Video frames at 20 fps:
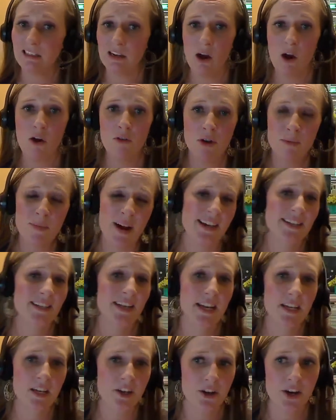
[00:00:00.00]
over my
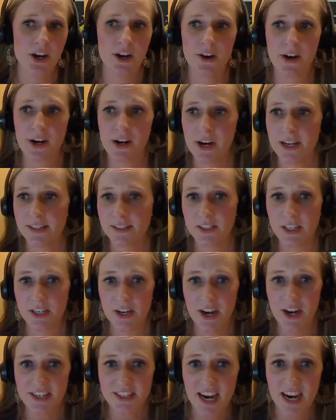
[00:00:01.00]
tenure here at Constant
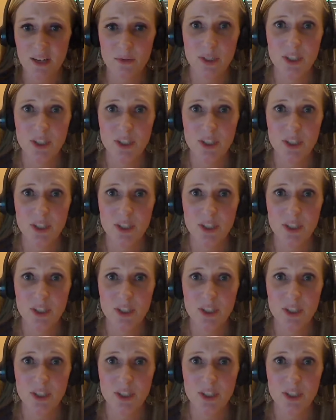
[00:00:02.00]
Contact,